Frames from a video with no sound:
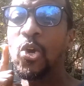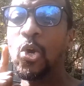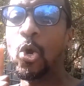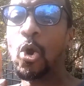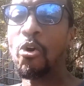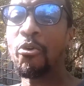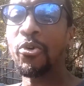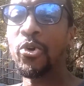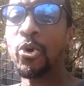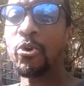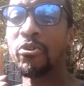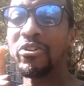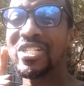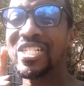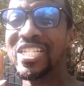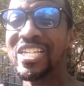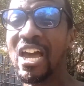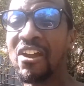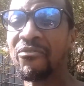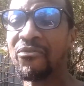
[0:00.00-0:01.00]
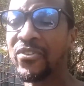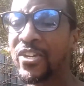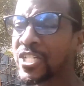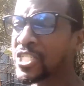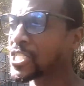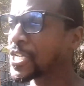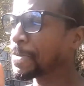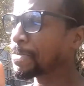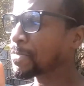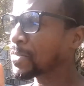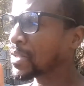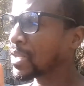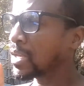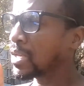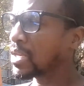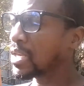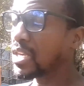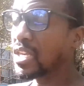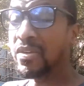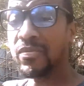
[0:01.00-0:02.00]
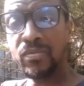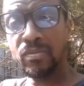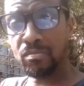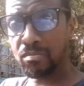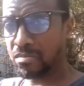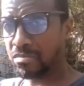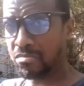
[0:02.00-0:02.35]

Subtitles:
Corydoras catfish, even